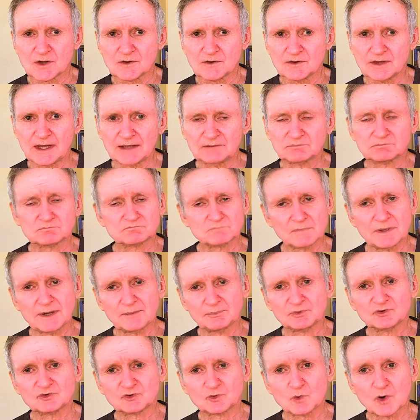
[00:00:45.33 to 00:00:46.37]
that
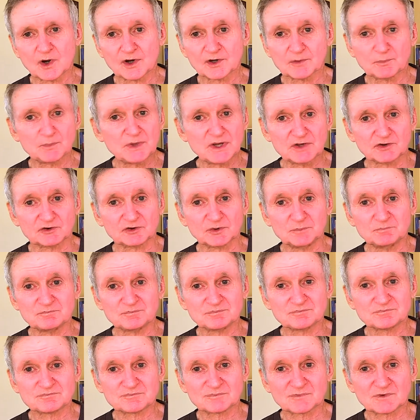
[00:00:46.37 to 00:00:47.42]
happens quite a bit.
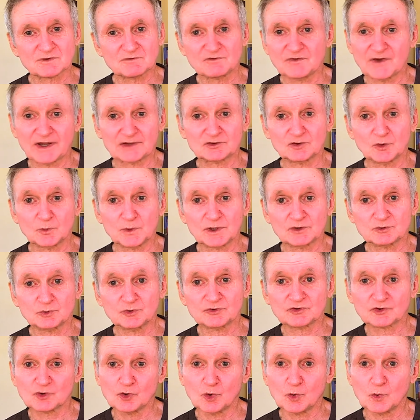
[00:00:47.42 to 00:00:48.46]
In fact, I went to a
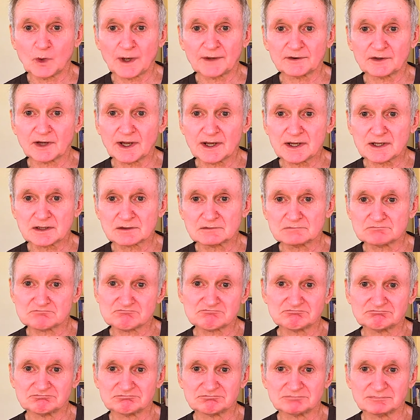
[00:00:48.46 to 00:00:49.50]
school one day and
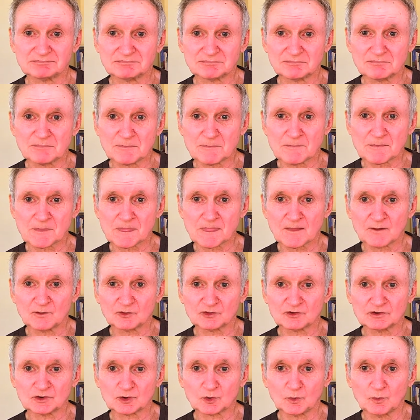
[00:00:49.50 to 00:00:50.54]
there was
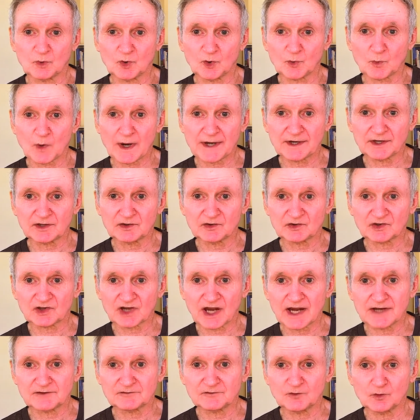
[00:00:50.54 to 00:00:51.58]
a little boy waiting at the
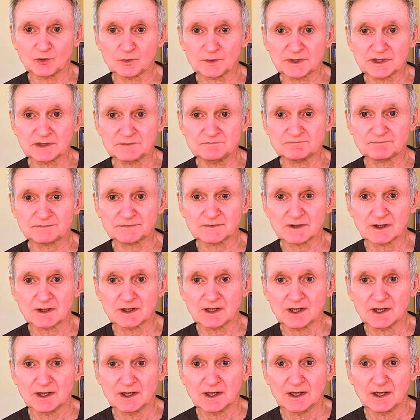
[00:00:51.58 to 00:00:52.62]
gate for me.
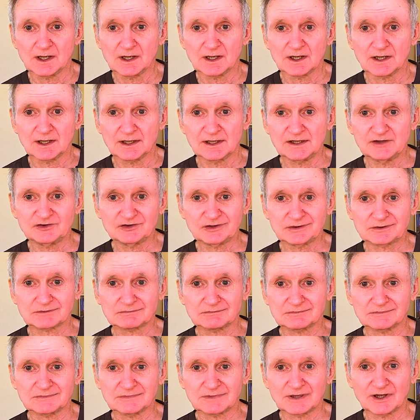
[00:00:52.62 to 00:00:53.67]
He said,
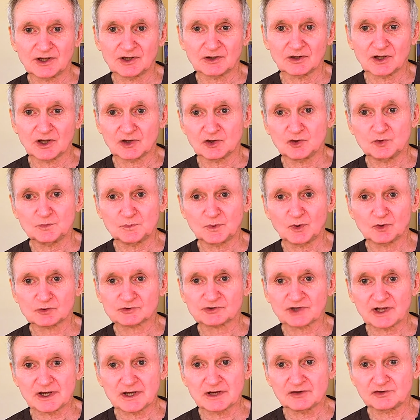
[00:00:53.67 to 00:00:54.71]
are you Paul
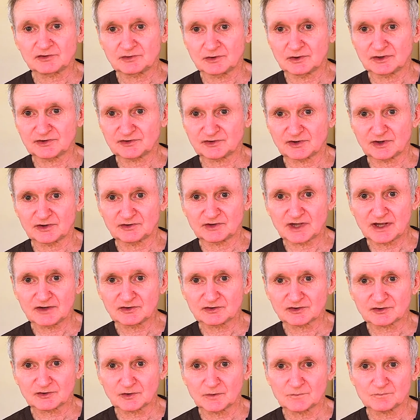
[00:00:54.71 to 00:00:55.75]
Jennings? I said,
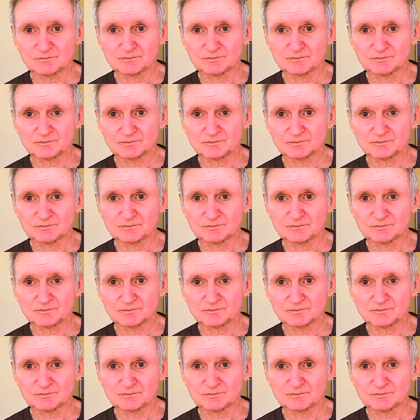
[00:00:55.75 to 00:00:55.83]
yes.